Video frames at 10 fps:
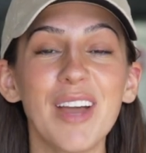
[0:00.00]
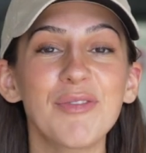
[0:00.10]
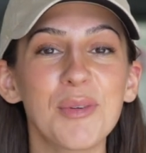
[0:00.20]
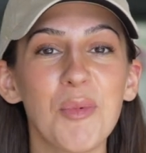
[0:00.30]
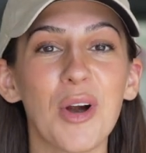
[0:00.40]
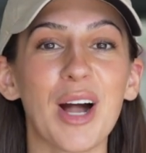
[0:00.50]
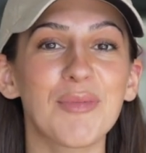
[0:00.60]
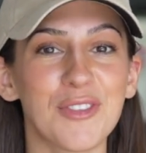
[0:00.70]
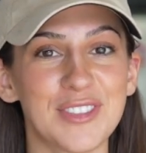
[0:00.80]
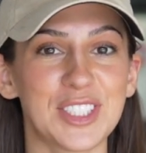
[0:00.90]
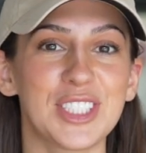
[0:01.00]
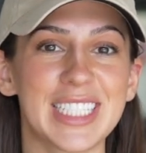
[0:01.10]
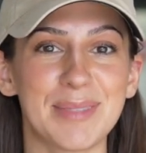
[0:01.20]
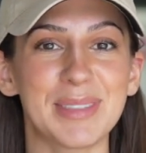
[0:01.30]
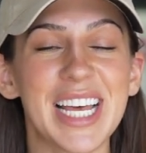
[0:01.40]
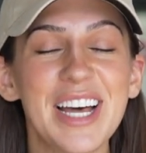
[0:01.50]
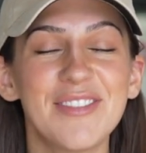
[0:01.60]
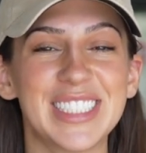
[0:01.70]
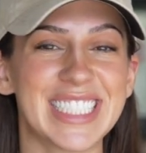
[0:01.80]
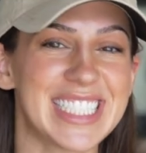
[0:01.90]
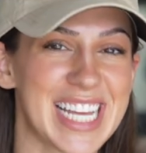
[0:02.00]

and for more helpful fishing tips, visit